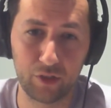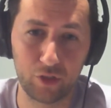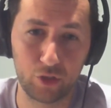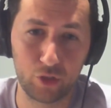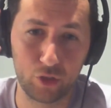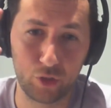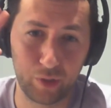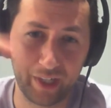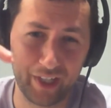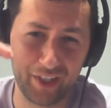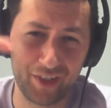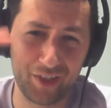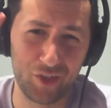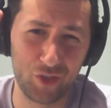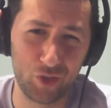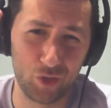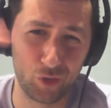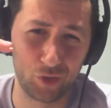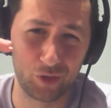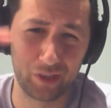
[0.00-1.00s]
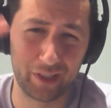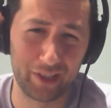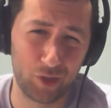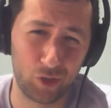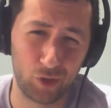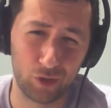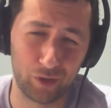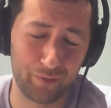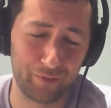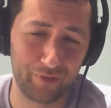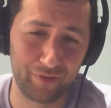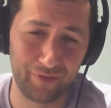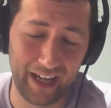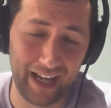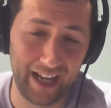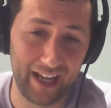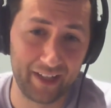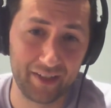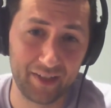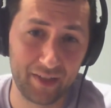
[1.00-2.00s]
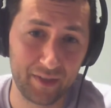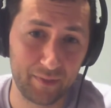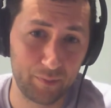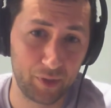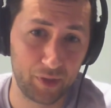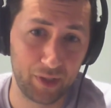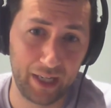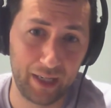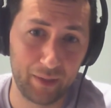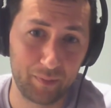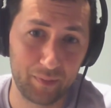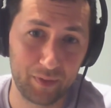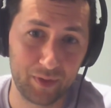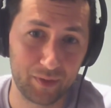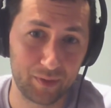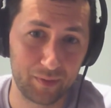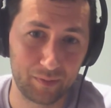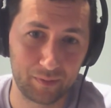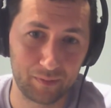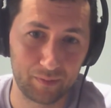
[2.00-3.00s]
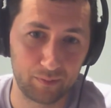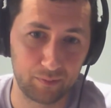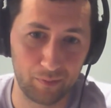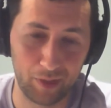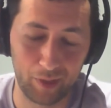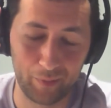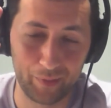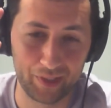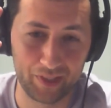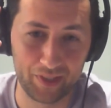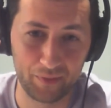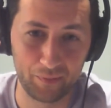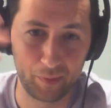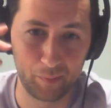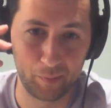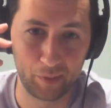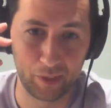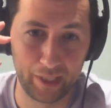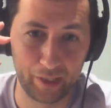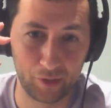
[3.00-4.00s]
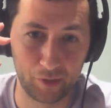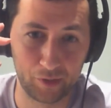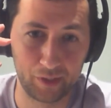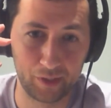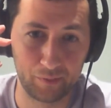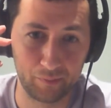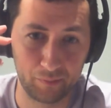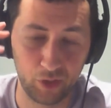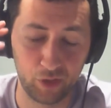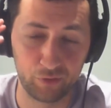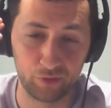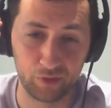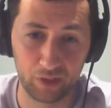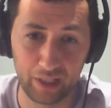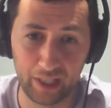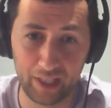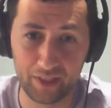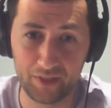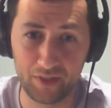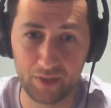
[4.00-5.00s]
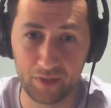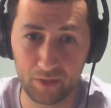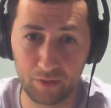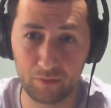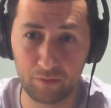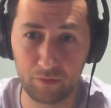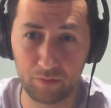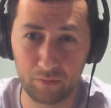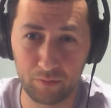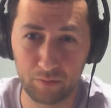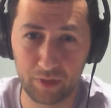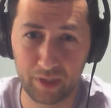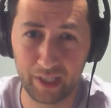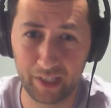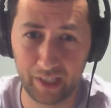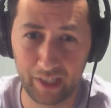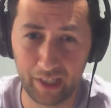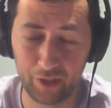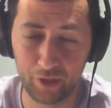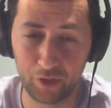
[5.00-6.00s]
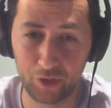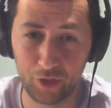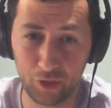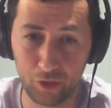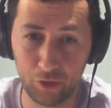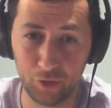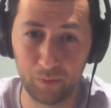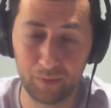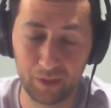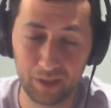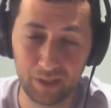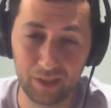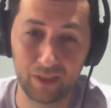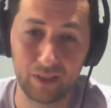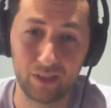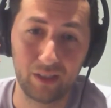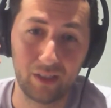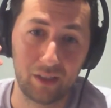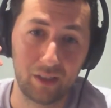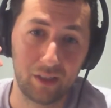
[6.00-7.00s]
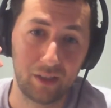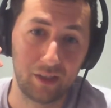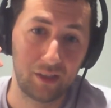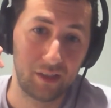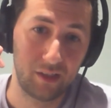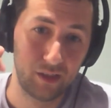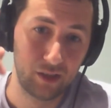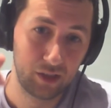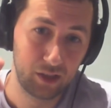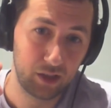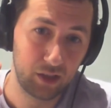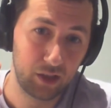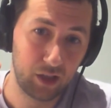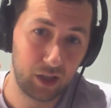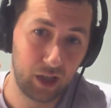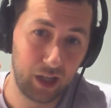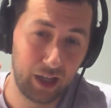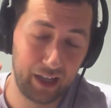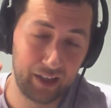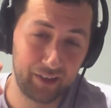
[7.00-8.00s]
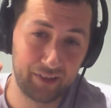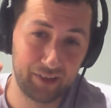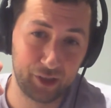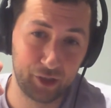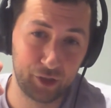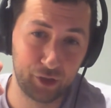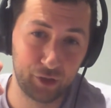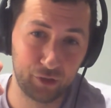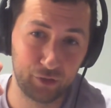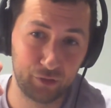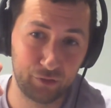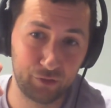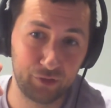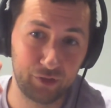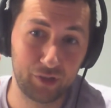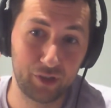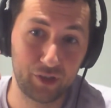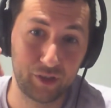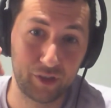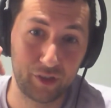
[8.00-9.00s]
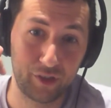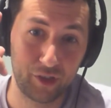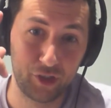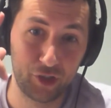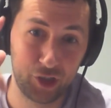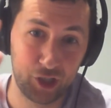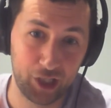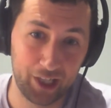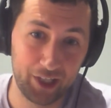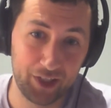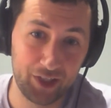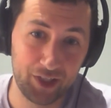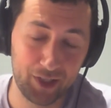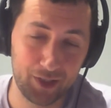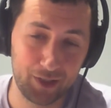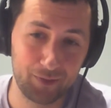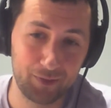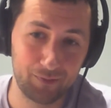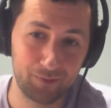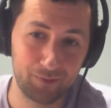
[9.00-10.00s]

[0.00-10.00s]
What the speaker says: trends, or let's call them fads, perhaps, might make some people angry, of the last decade or two. I think of chess,